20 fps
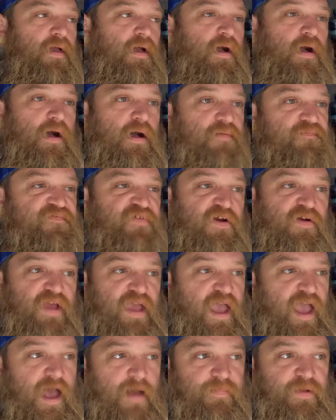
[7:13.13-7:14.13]
Uh, very
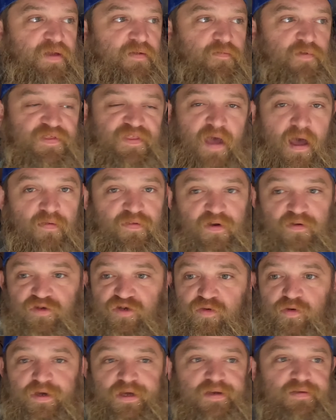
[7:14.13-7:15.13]
happy with how they're
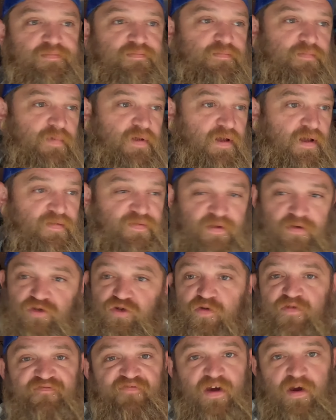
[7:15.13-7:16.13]
doing. They're
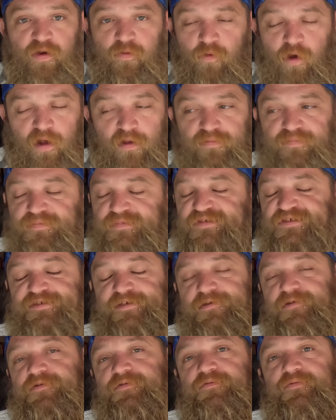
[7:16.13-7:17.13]
doing very well.
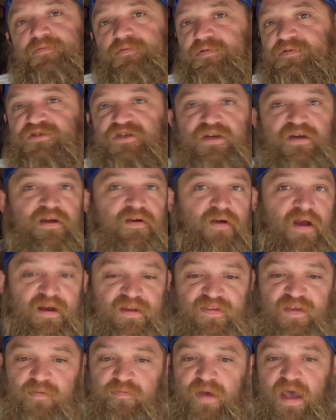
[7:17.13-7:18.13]
So didn't hear
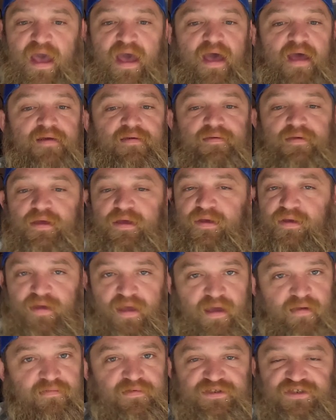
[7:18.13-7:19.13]
anything bad.
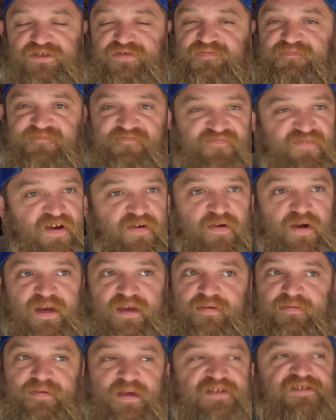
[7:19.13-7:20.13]
It was
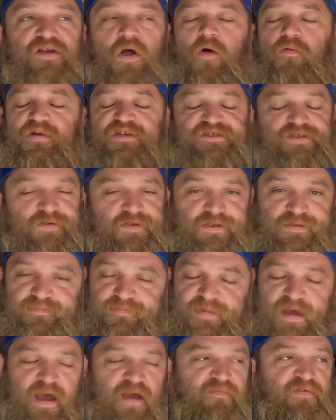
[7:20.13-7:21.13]
very. It's always good
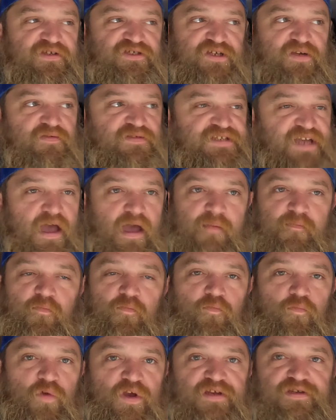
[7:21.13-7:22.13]
every single time
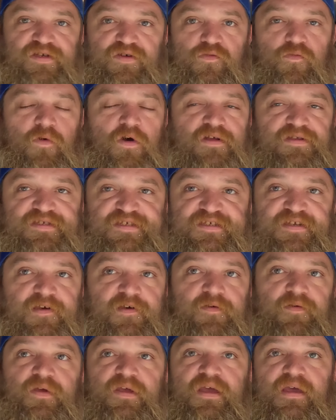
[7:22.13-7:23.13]
we do one.
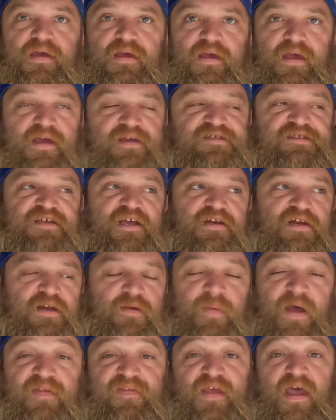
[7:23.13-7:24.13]
So excited
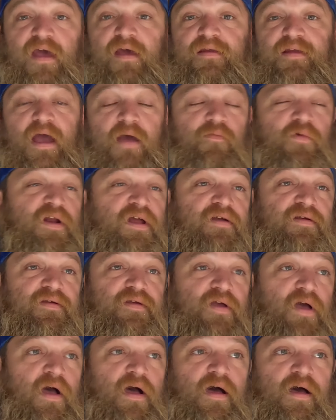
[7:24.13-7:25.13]
about that. I want
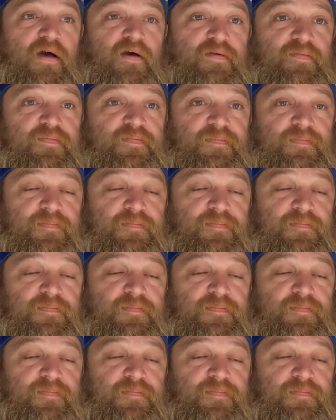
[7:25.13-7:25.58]
to. Uh,